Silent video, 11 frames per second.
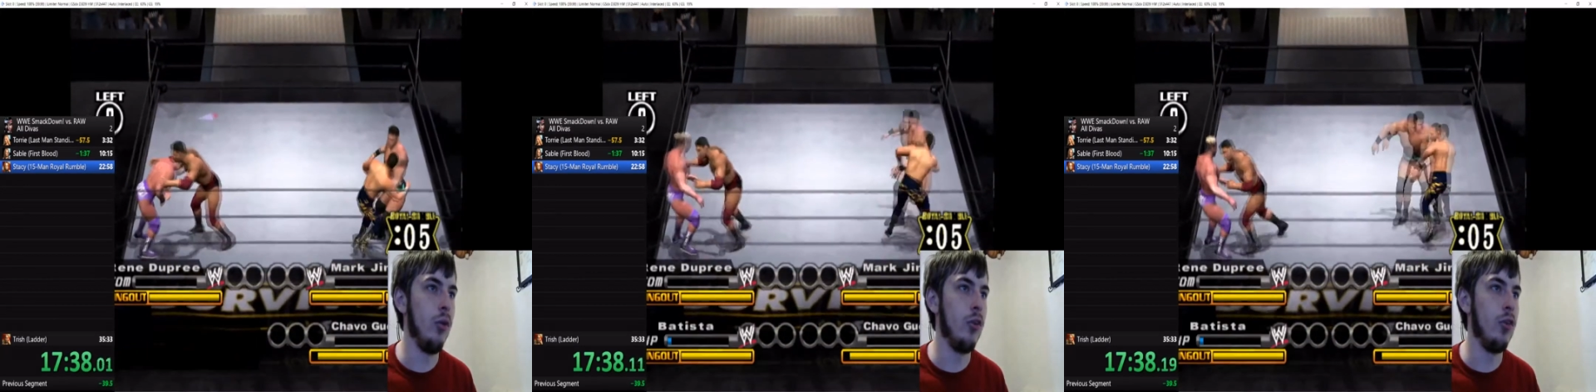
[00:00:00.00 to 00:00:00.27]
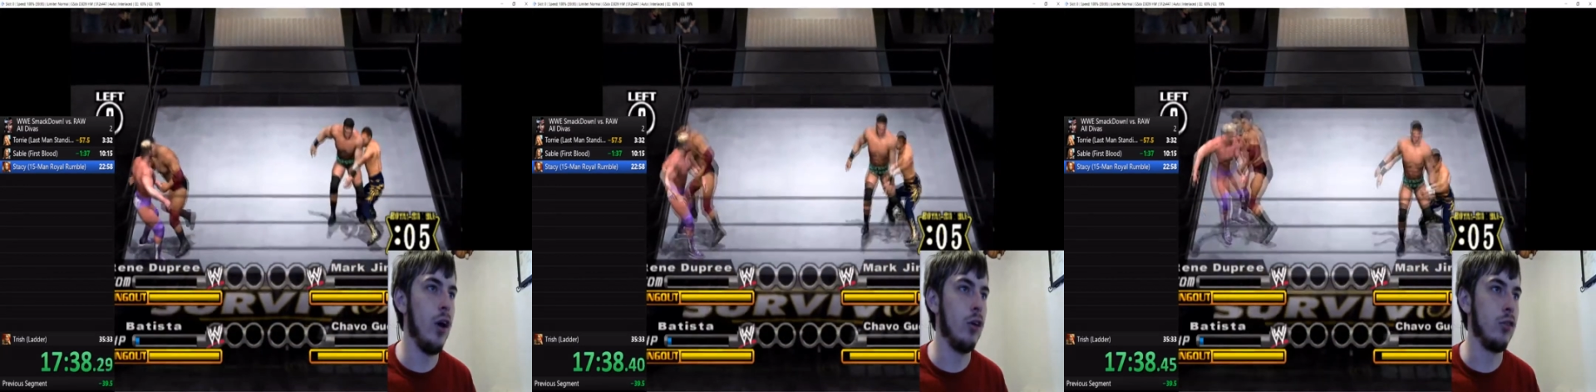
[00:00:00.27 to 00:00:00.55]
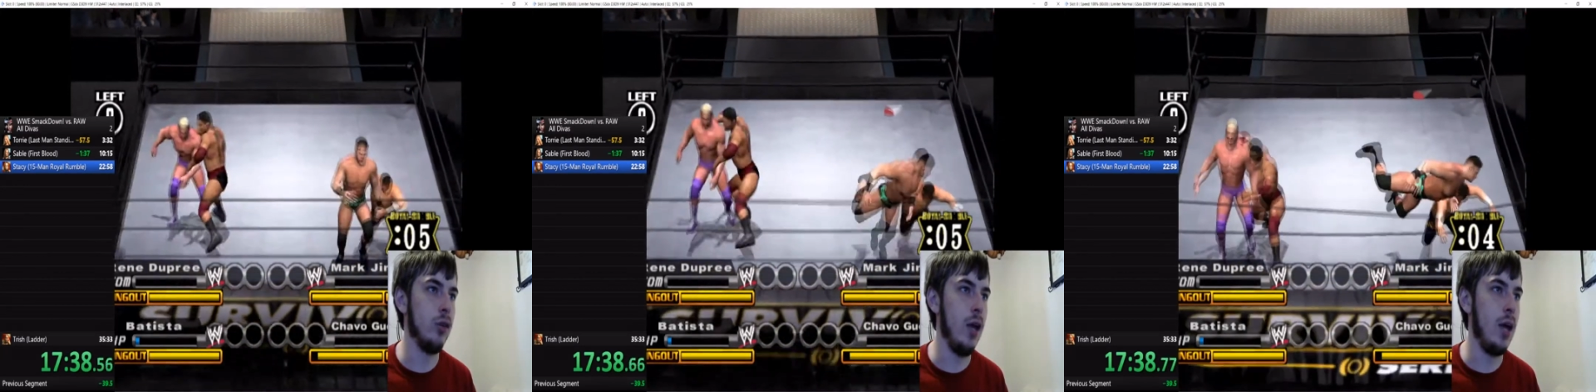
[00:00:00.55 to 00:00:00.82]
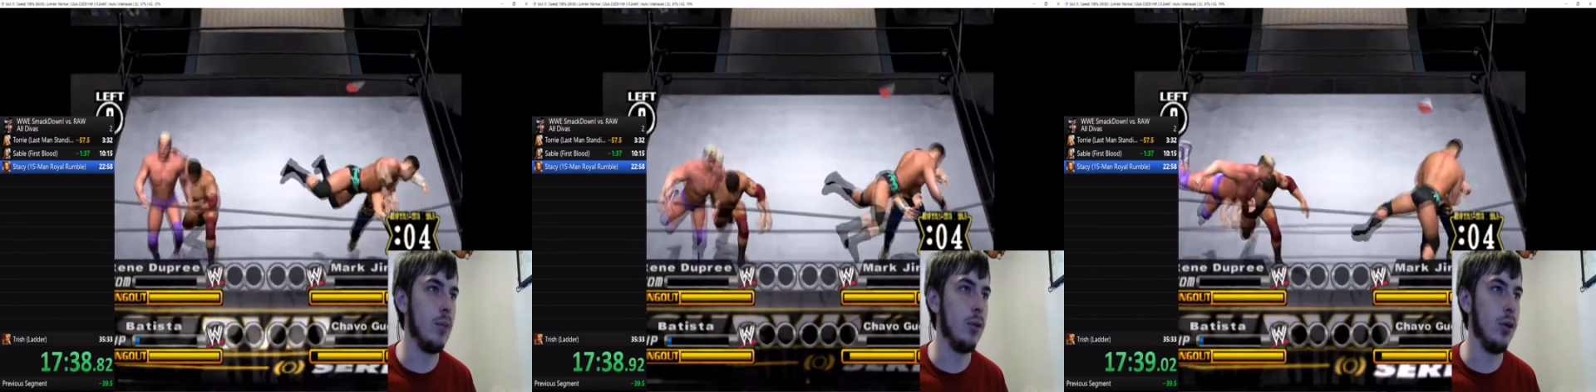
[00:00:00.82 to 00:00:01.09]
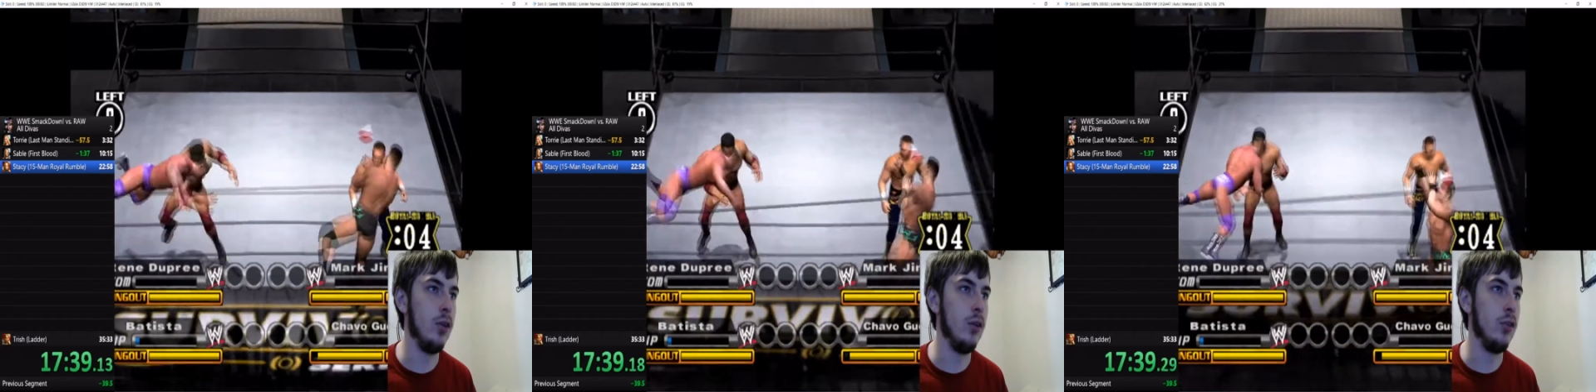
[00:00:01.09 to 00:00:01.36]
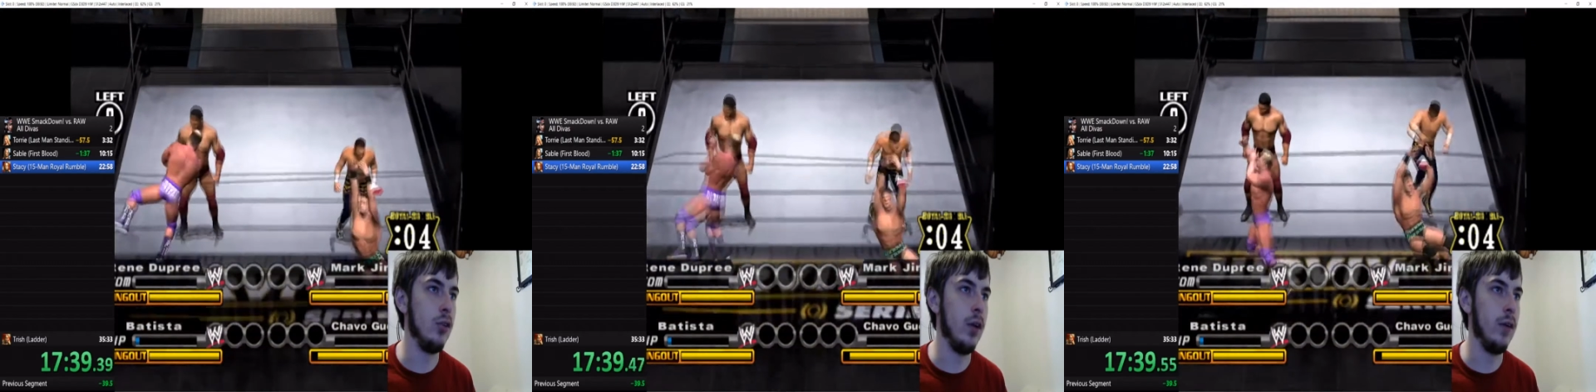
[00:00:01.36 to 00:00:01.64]
to toss Renee pretty
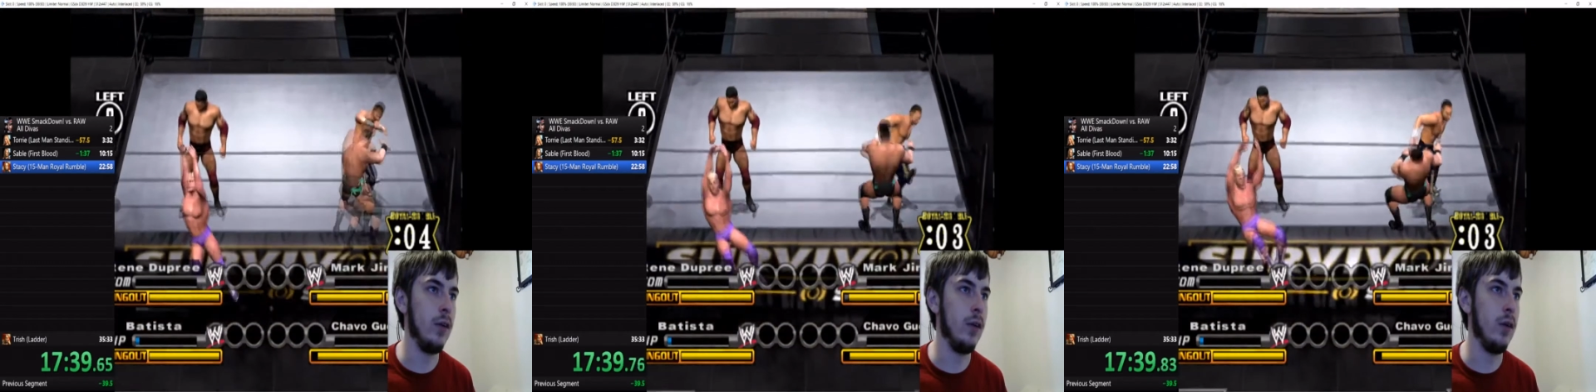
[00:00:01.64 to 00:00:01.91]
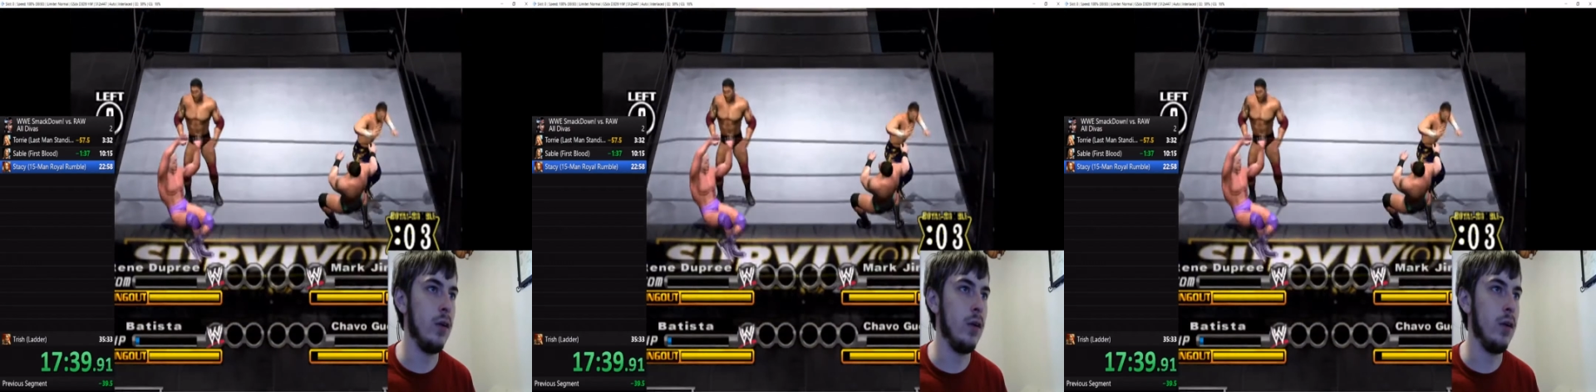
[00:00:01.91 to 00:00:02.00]
easily, I think.